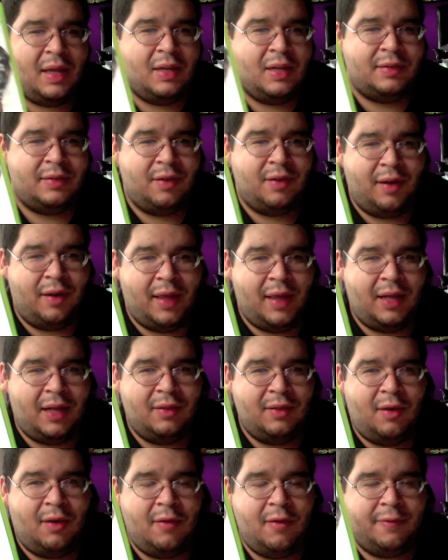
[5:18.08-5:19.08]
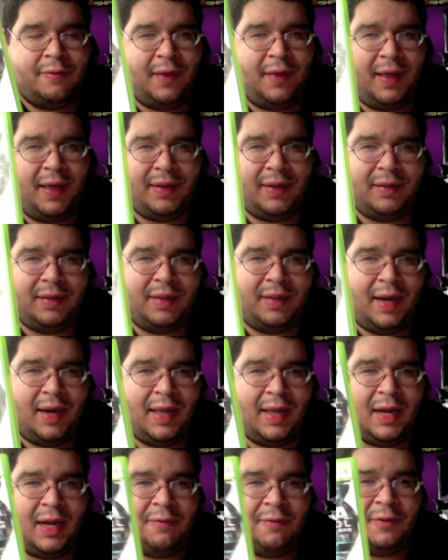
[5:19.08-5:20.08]
so I held off, and then I
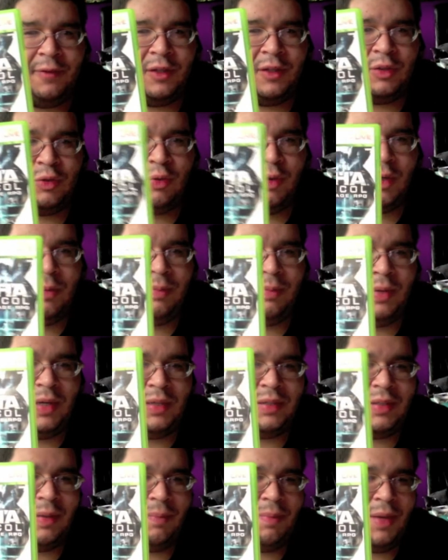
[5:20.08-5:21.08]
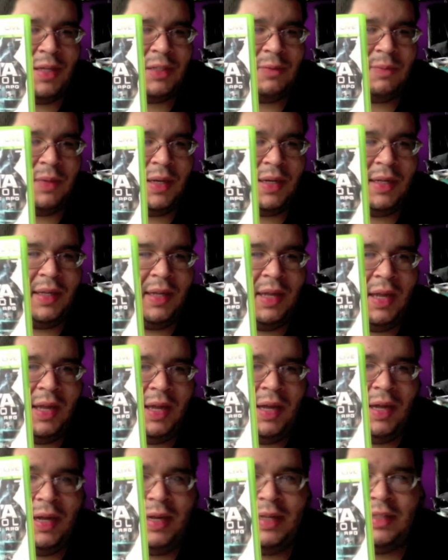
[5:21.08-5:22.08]
got it for $20 at Best Buy.
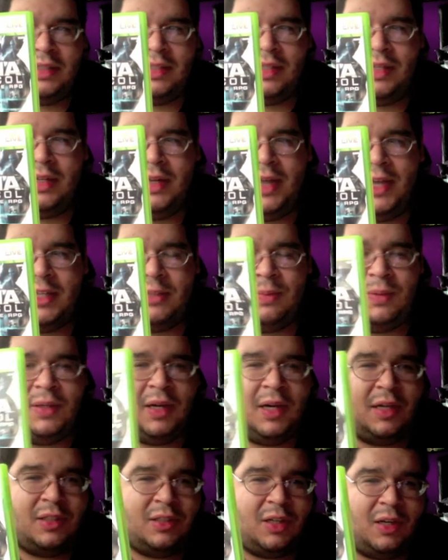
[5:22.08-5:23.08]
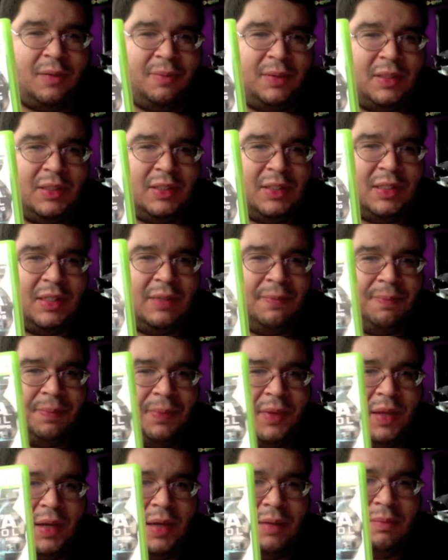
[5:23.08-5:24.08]
It's an espionage RPG.
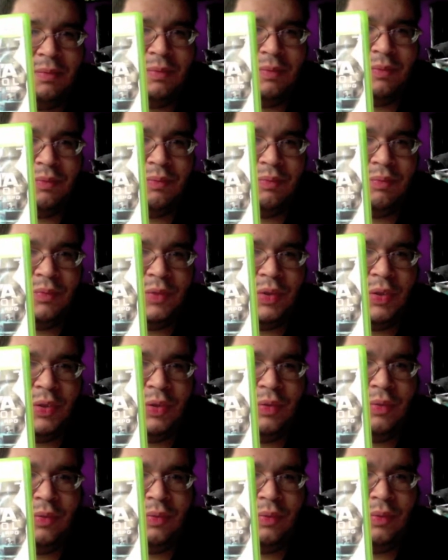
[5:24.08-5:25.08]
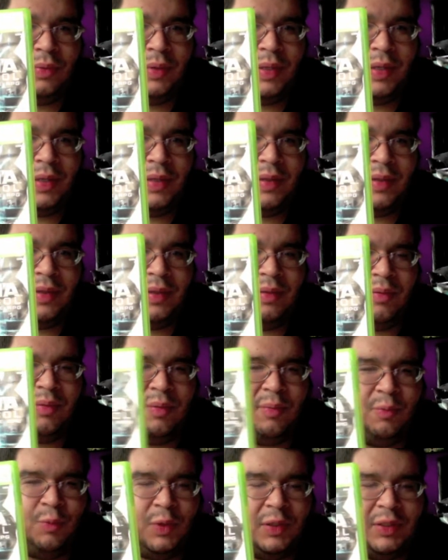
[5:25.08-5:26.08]
You
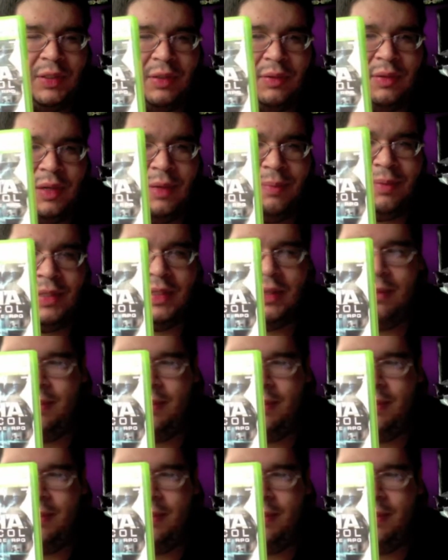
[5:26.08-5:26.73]
Once you complete the